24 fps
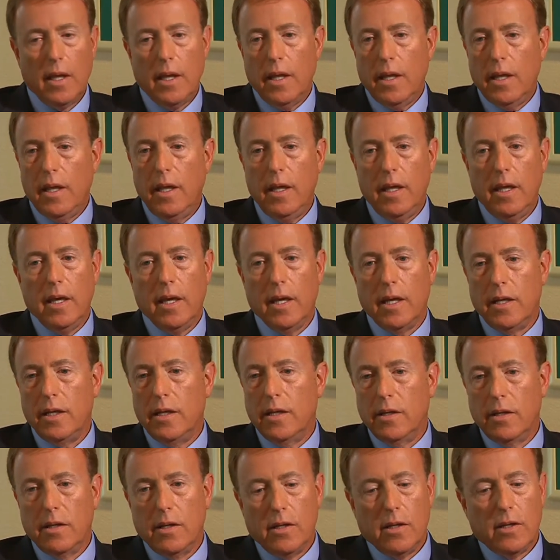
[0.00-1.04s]
He had
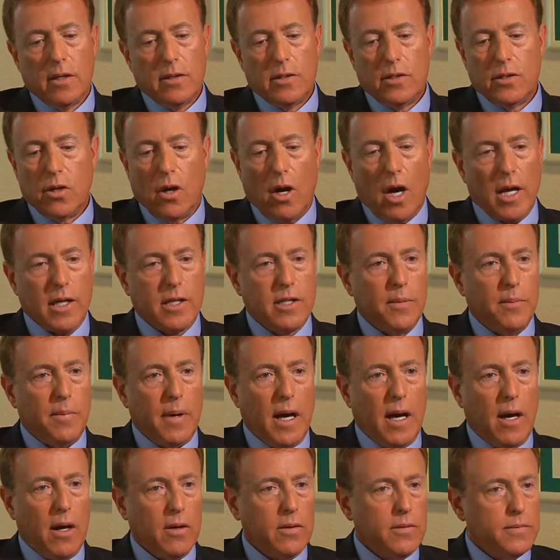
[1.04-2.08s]
talked
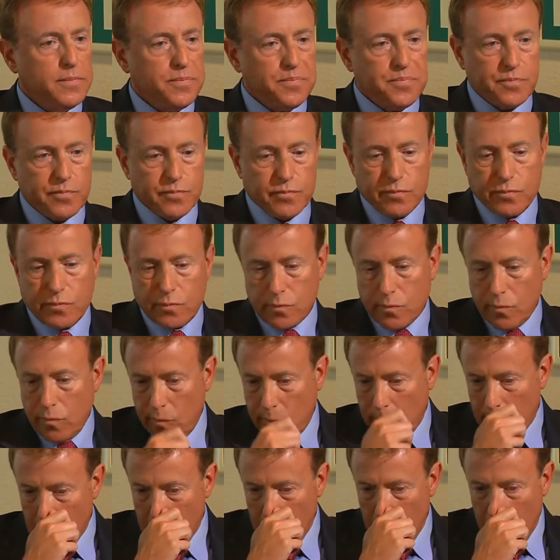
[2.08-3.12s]
about
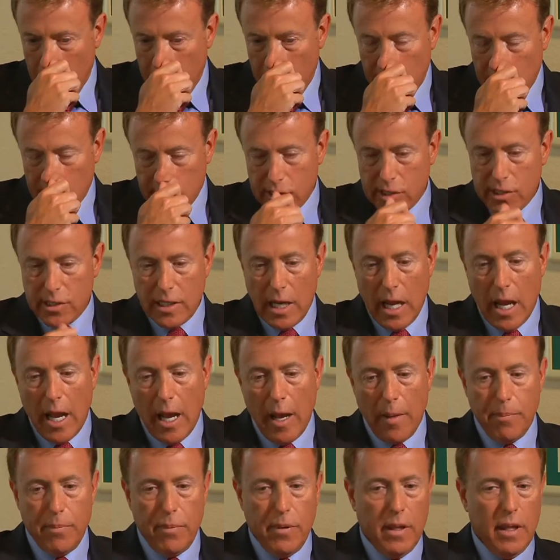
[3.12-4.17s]
the
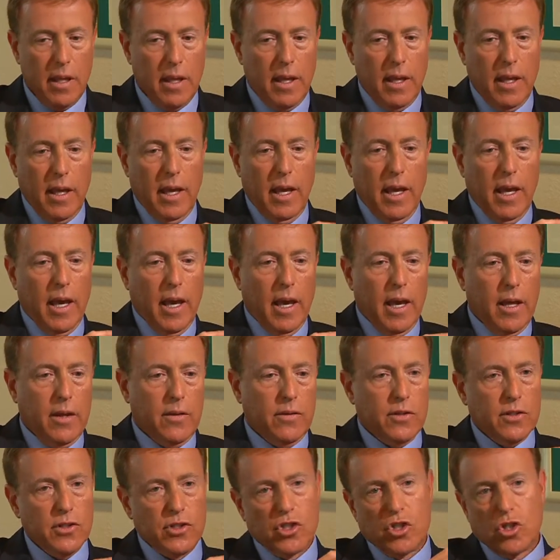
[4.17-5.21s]
stop
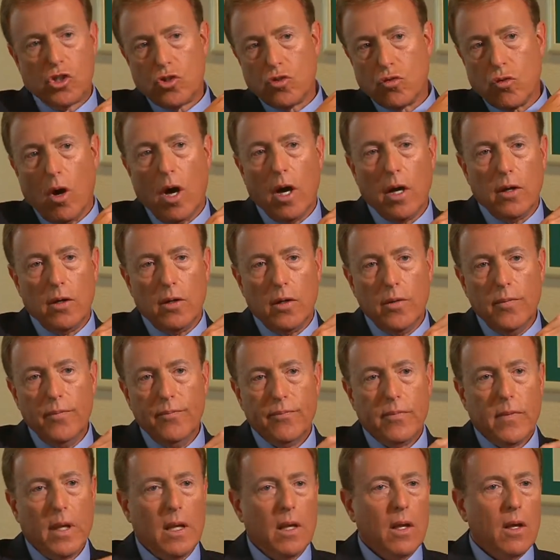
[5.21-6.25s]
and the struggle.
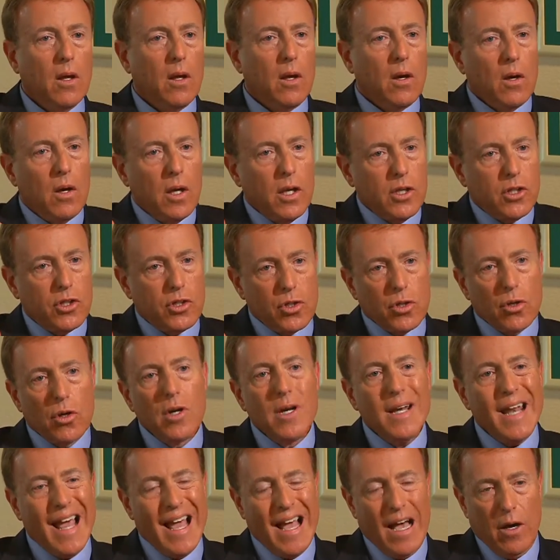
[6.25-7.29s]

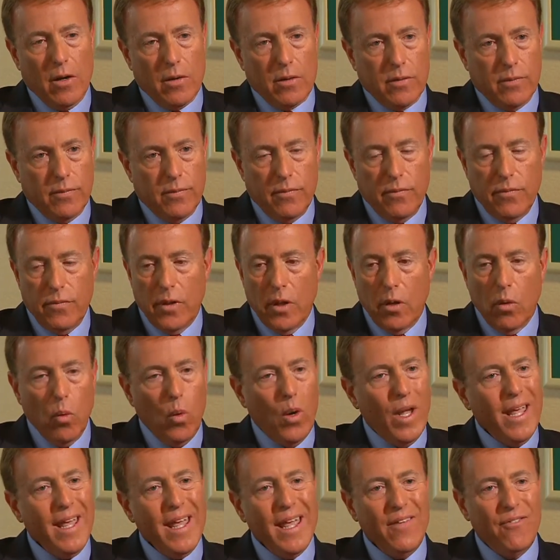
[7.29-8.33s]
Turned out that
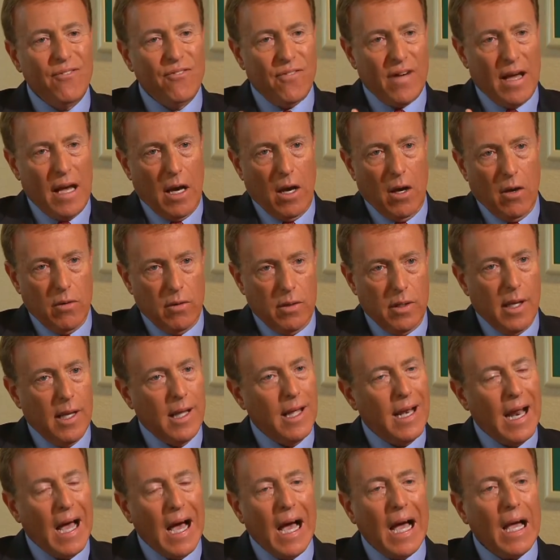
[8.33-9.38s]
we found
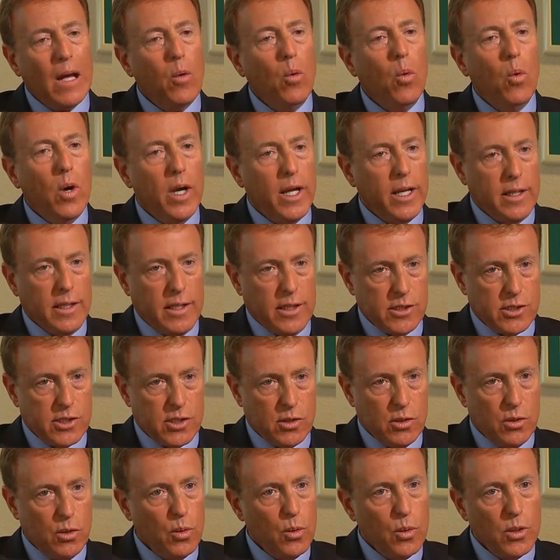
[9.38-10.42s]
an eyewitness
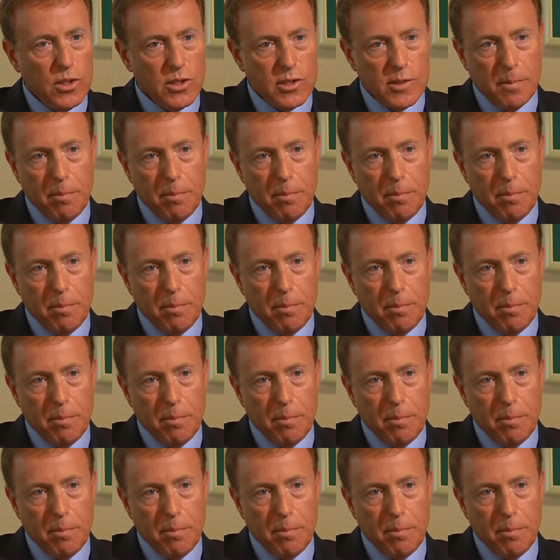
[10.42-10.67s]
who was